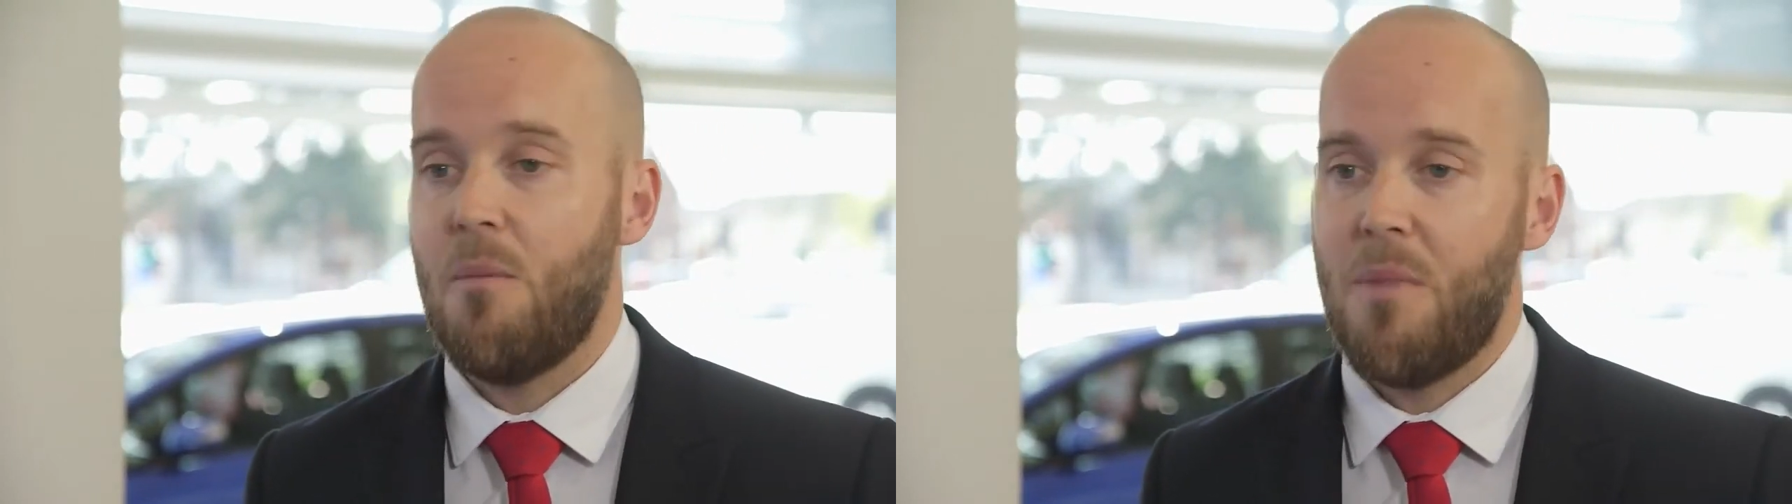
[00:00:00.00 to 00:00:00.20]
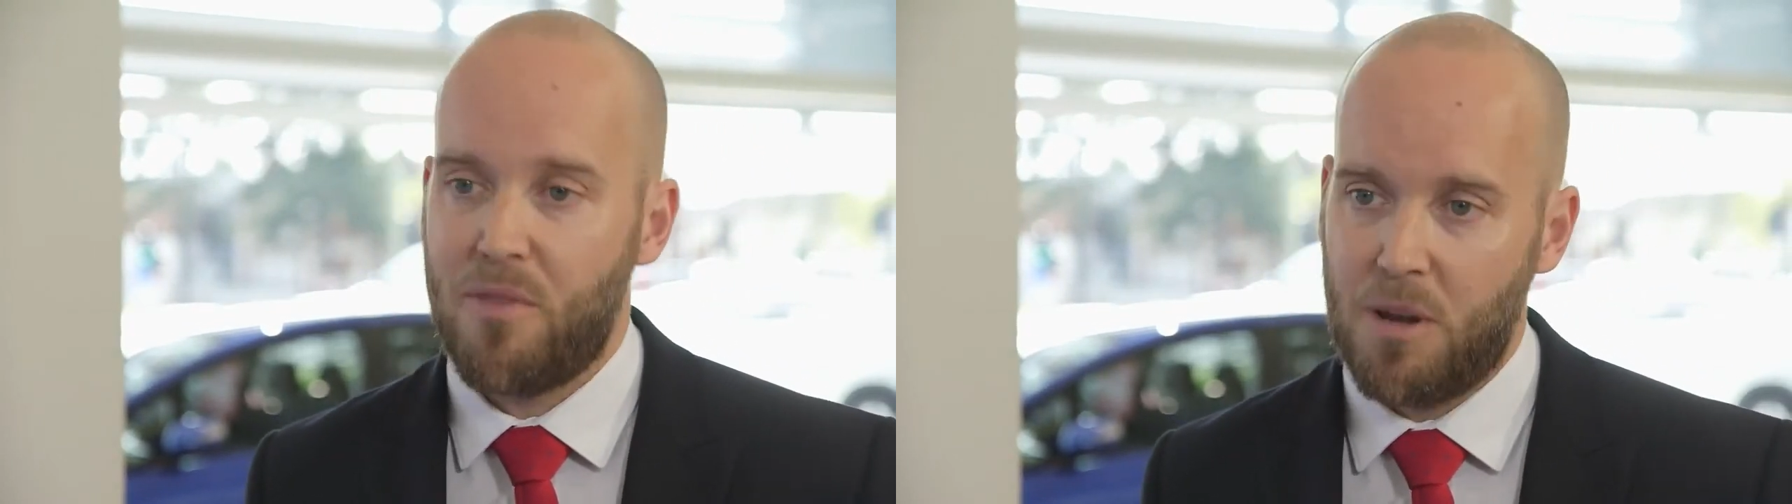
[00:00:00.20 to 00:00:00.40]

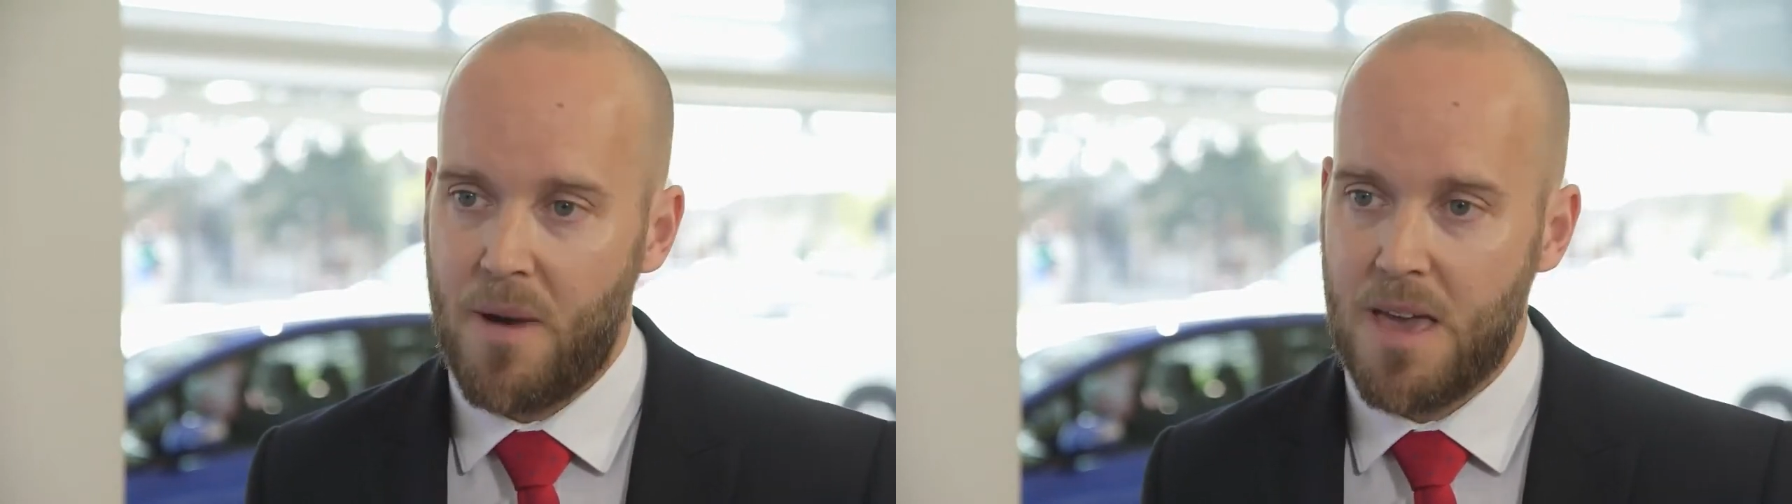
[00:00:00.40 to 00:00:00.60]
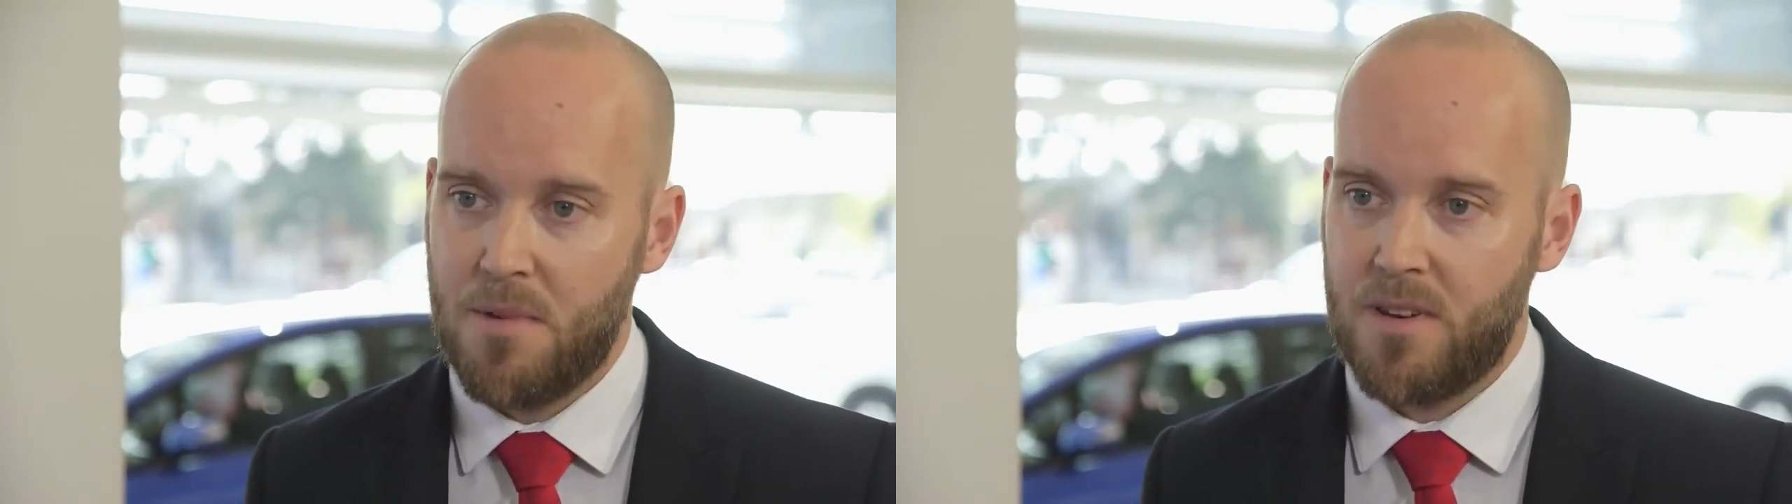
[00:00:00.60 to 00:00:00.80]
a
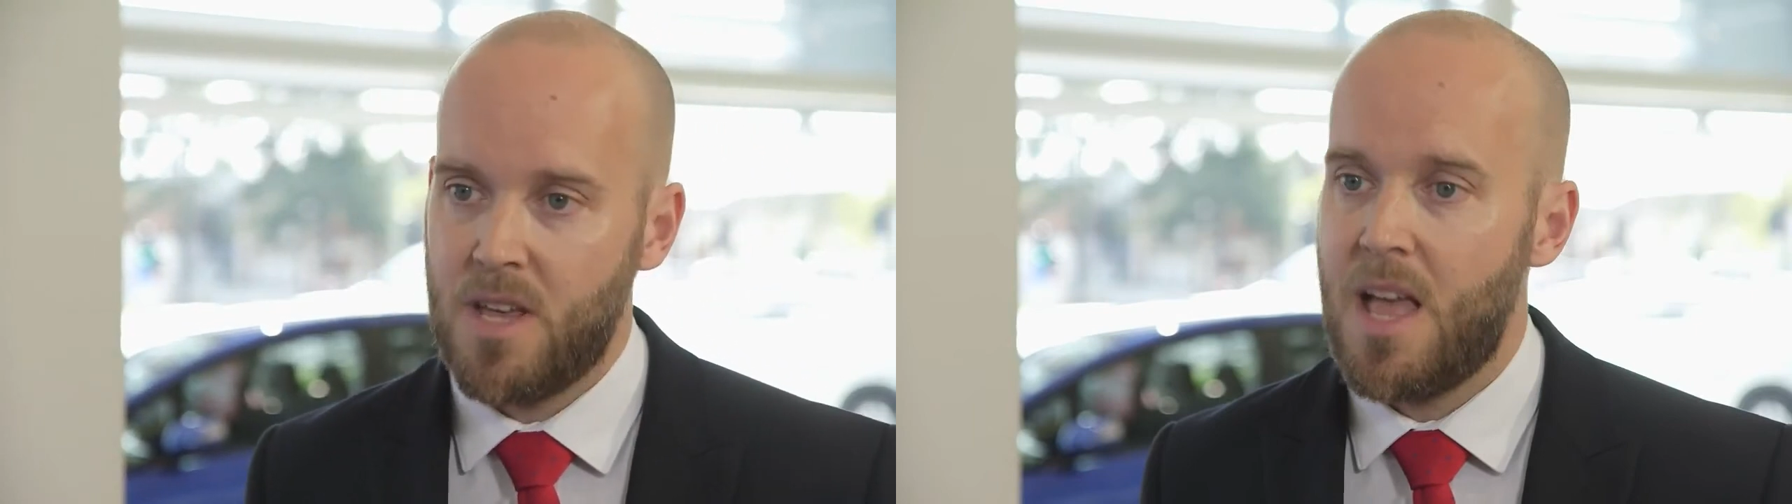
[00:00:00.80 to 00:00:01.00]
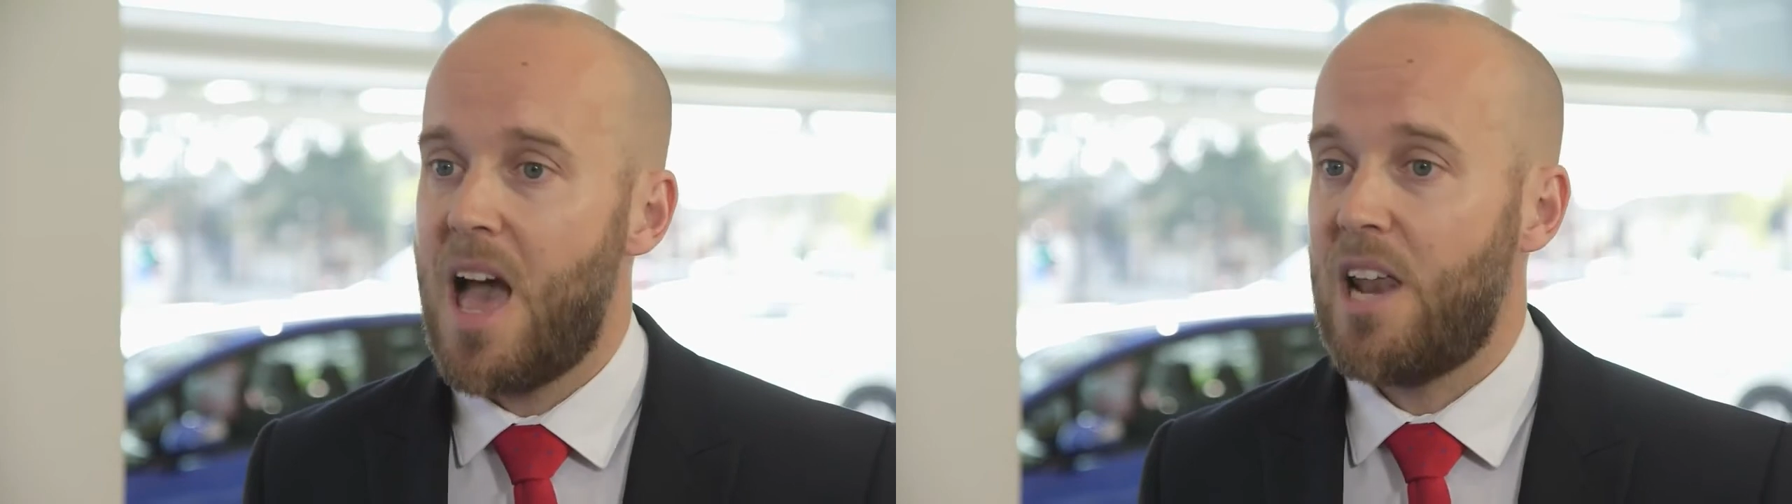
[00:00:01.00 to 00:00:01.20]
monthly
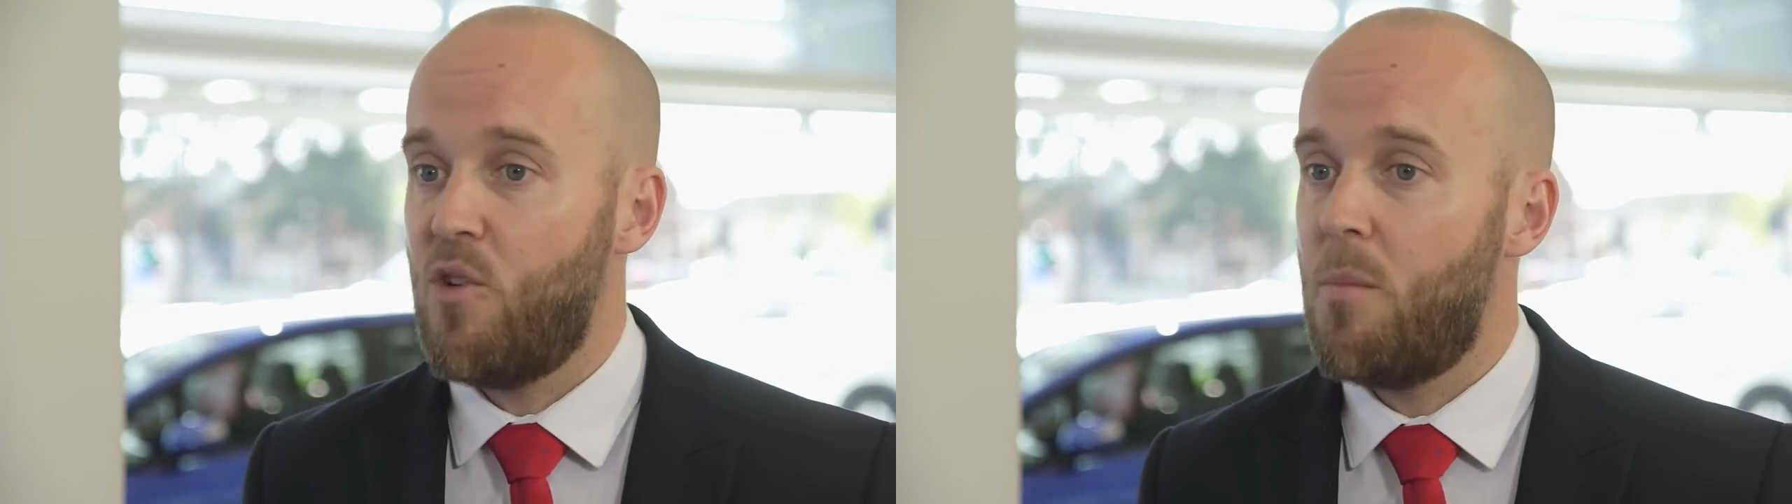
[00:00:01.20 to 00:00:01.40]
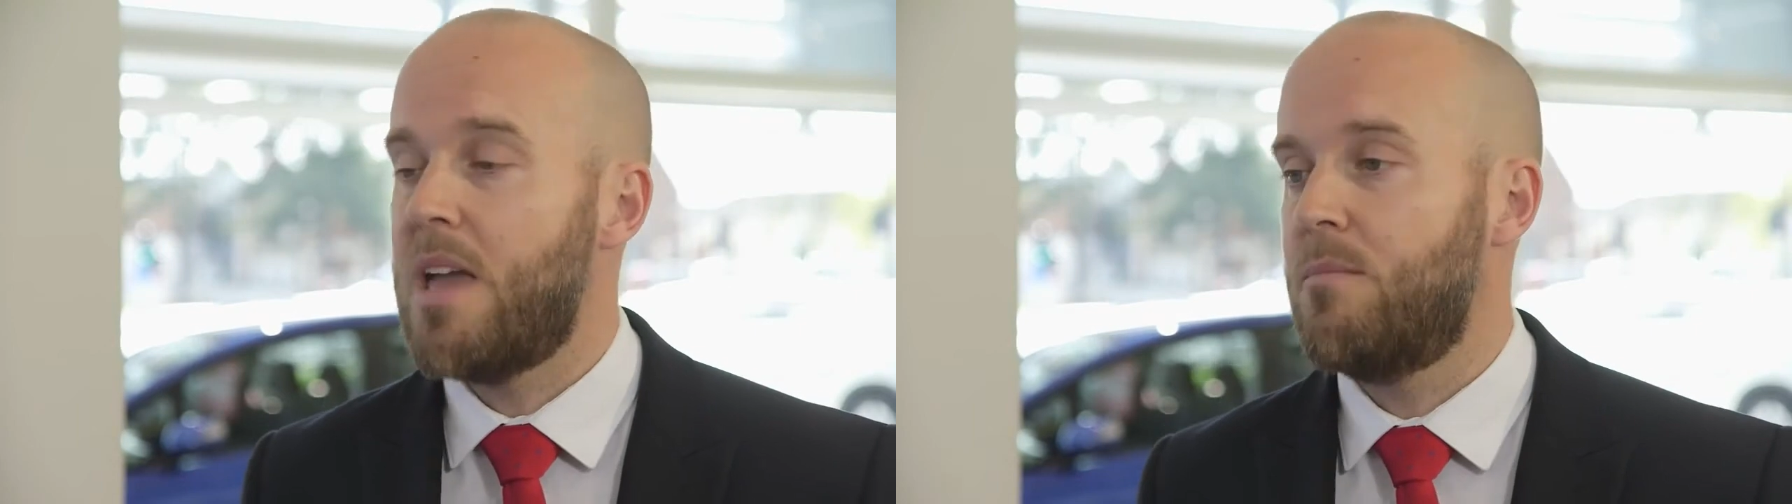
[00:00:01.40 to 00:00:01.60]
payment,
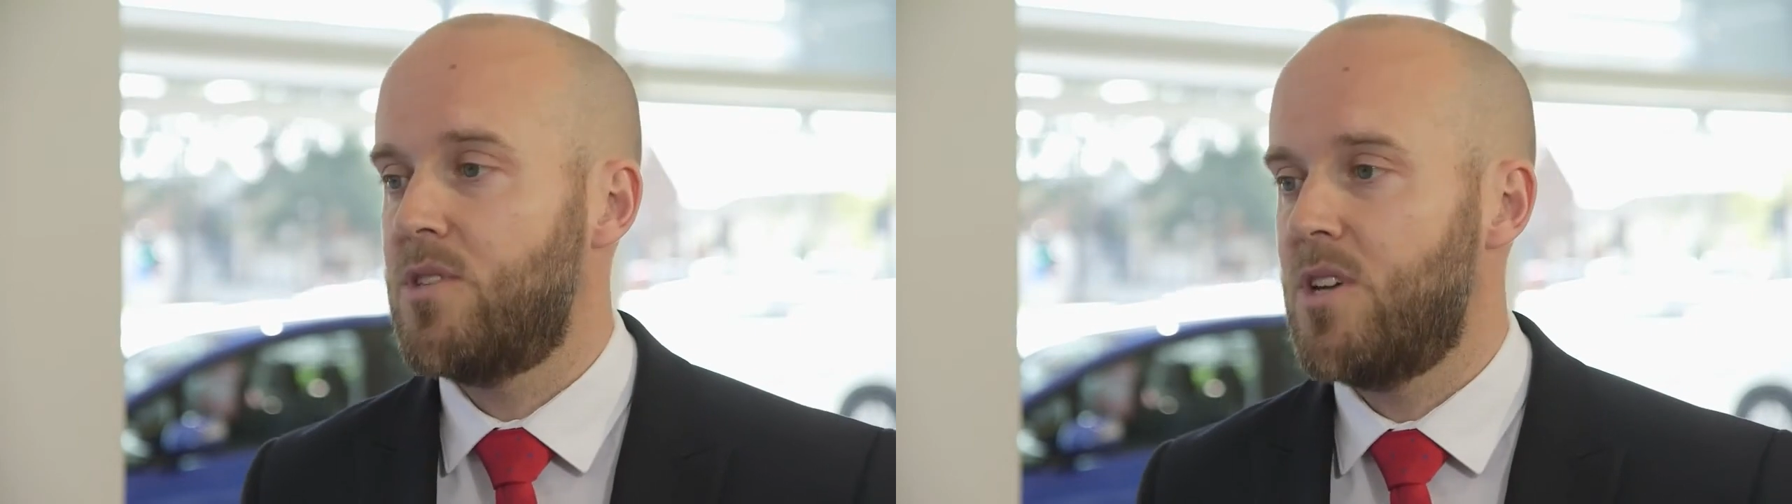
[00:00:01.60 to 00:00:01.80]
and a repayment